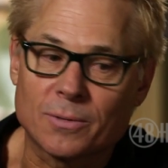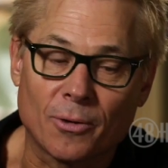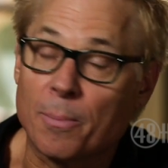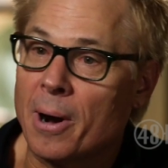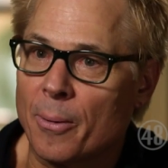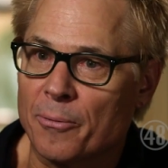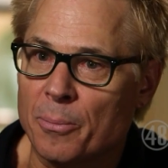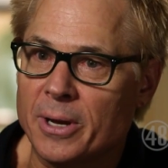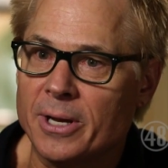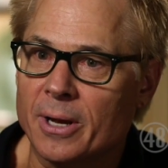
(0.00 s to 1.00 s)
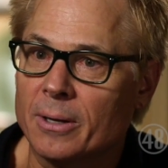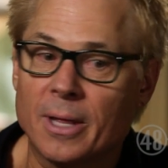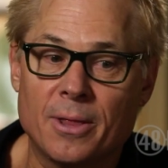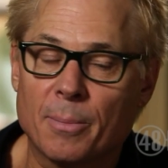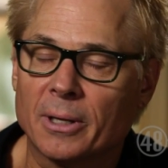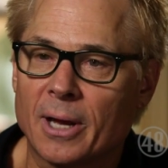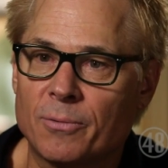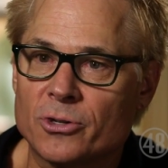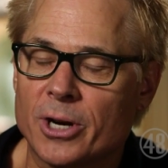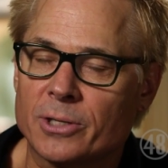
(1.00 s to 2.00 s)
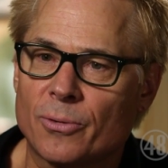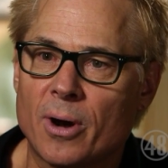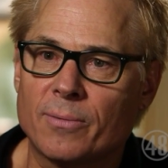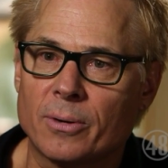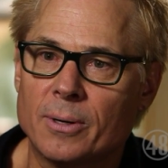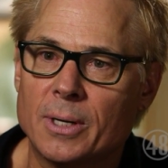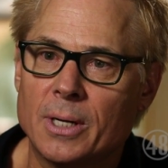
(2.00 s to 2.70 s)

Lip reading: of all, the power of the media, and then my life would change forever.